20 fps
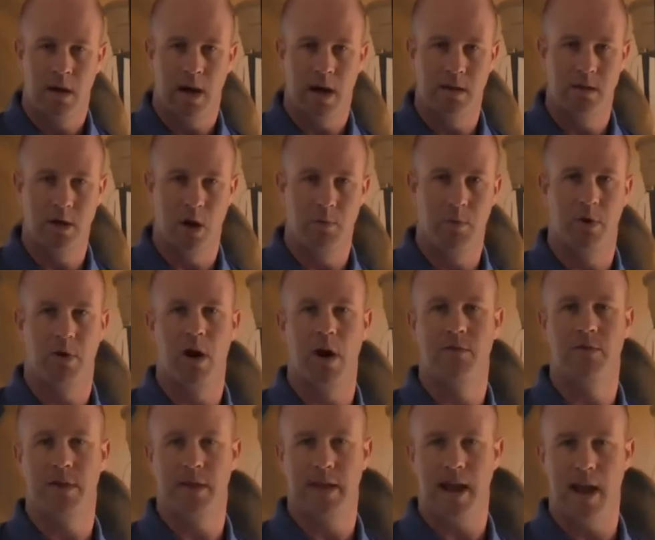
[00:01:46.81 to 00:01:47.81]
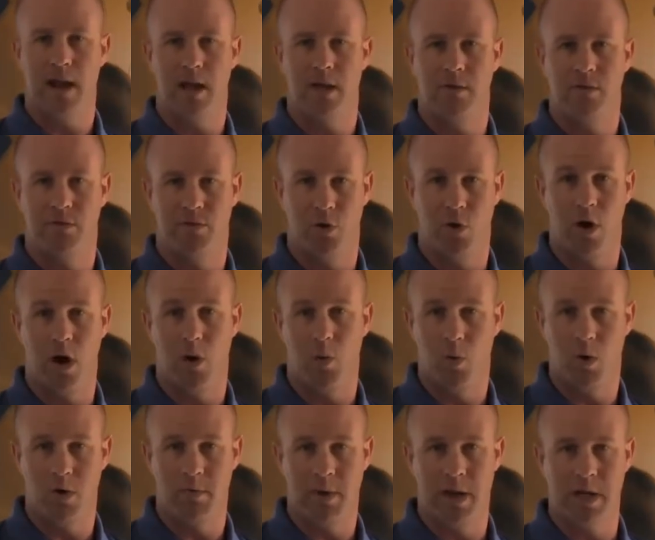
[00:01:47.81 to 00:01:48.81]
our topographic data for our
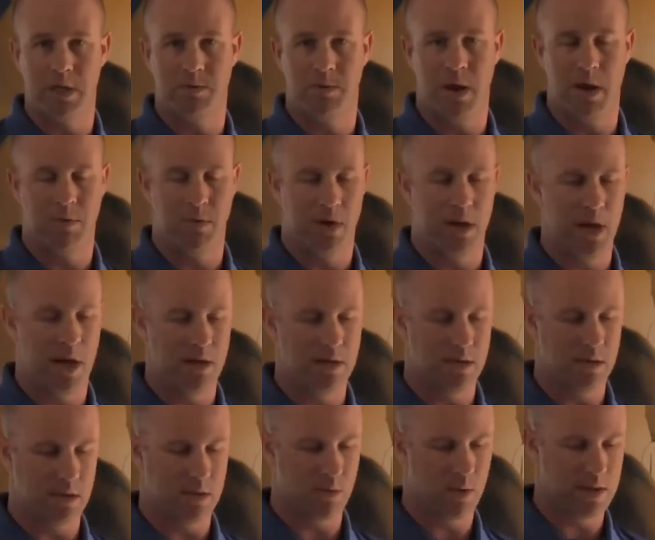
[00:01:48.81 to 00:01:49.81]
water management applications.